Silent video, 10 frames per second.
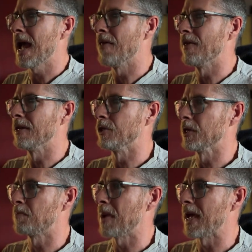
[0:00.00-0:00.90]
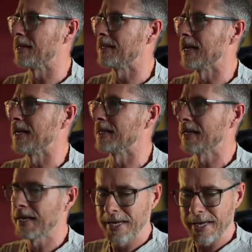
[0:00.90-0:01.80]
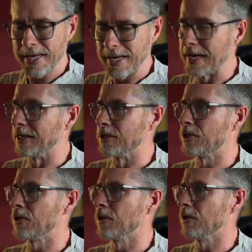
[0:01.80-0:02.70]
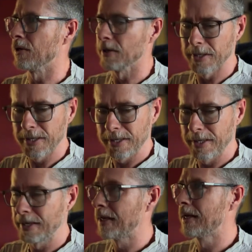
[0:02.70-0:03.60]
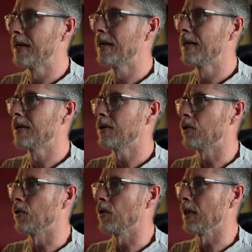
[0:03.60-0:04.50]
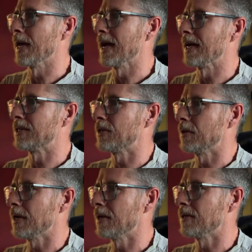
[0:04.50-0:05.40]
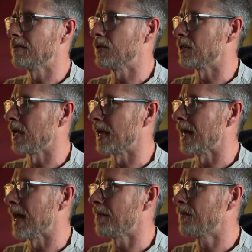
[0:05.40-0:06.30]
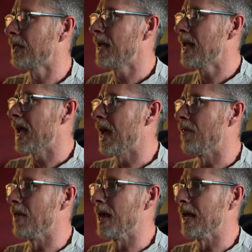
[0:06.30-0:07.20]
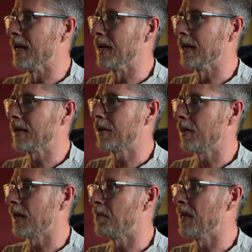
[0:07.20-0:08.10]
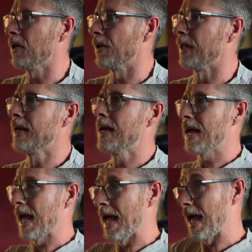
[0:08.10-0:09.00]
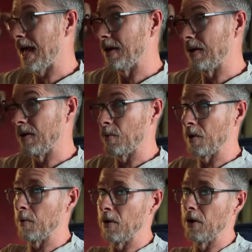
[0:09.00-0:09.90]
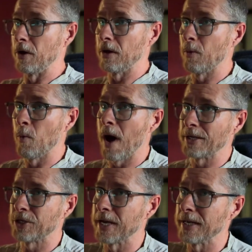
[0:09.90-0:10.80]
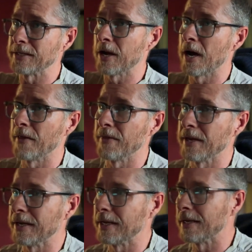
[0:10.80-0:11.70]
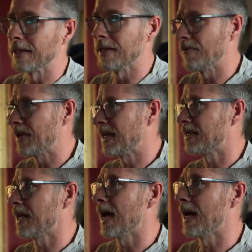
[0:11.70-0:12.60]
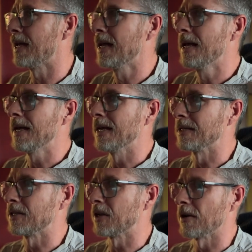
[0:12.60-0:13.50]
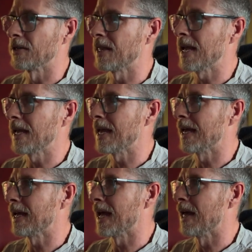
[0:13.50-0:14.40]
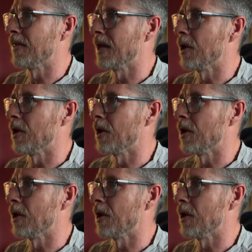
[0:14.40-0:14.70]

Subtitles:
and then just paste it into Google AI Studios, just like that, and then click build. And we will watch it on the left hand side. It starts thinking, and